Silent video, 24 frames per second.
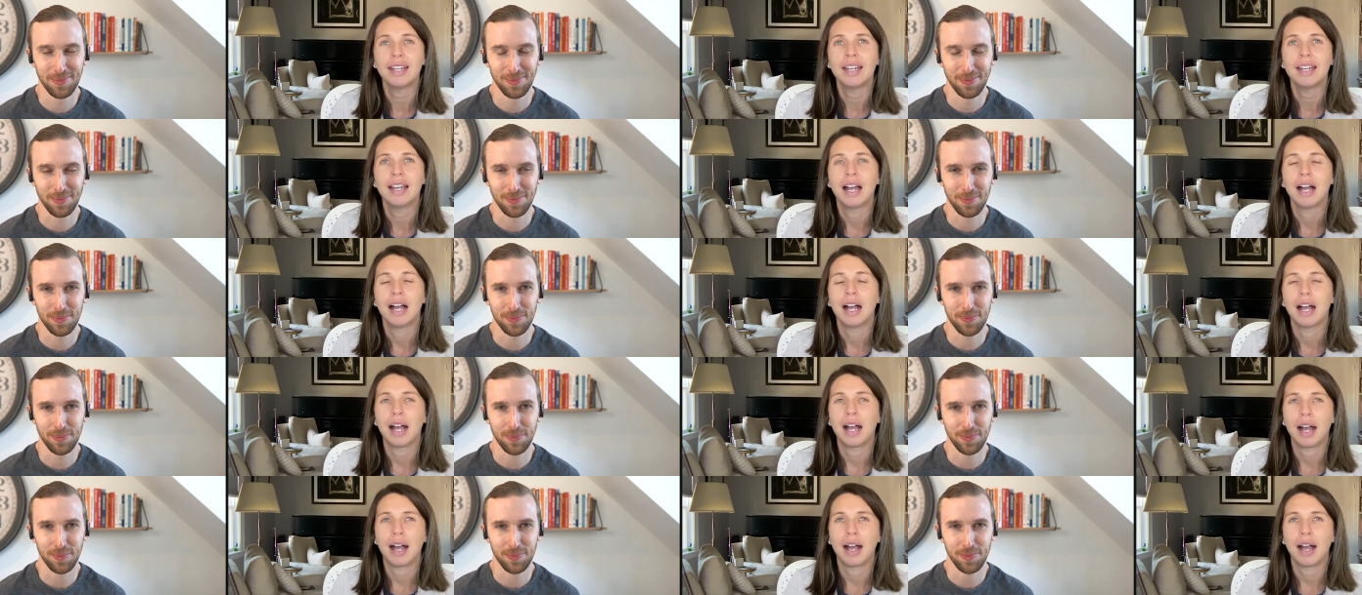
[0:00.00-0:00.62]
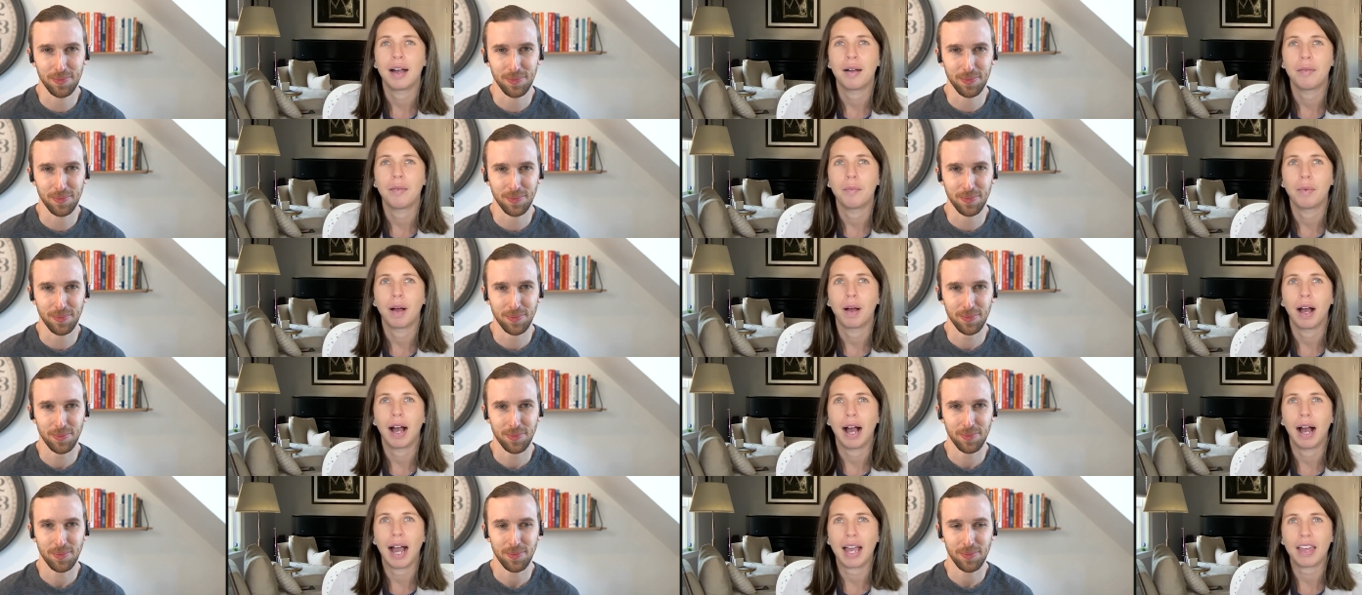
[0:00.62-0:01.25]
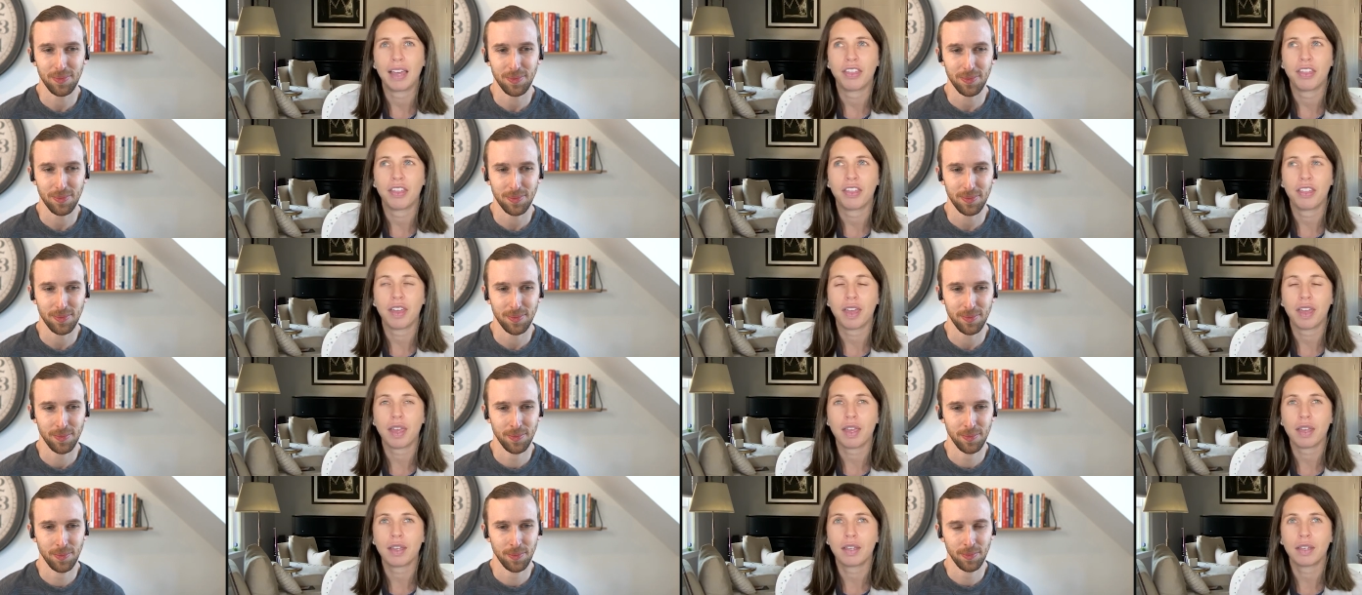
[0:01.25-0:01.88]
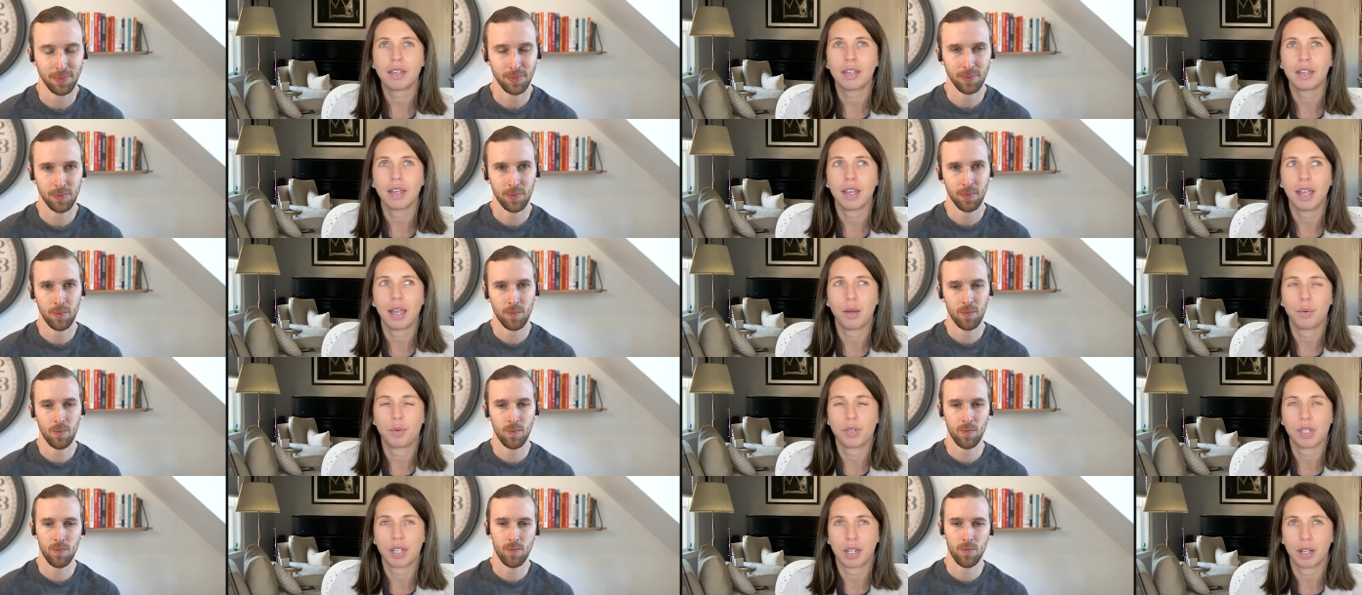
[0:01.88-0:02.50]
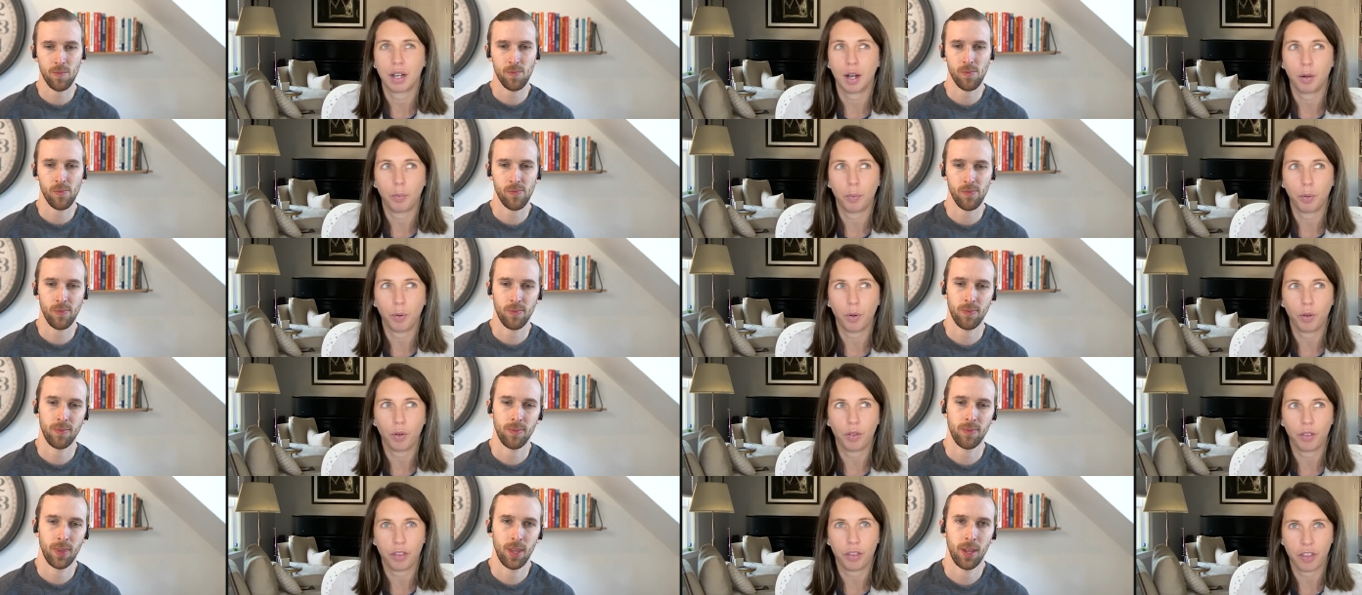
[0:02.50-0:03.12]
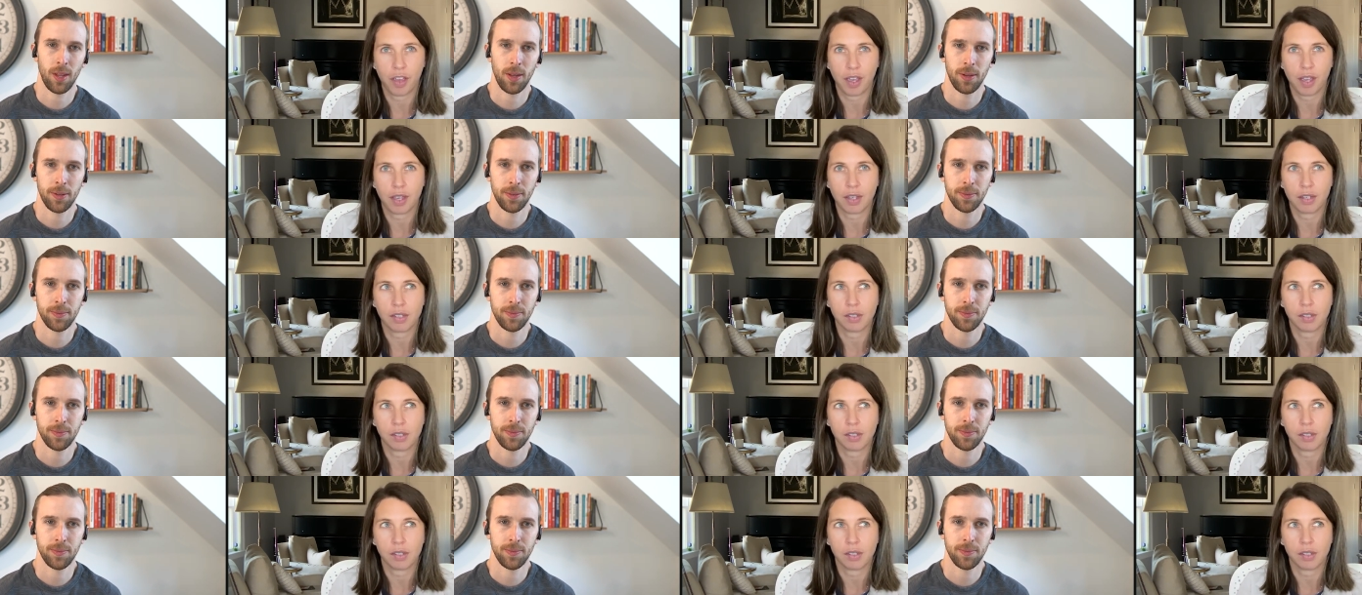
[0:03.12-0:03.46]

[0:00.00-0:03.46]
Speaker 1: Um, I think it was a couple things.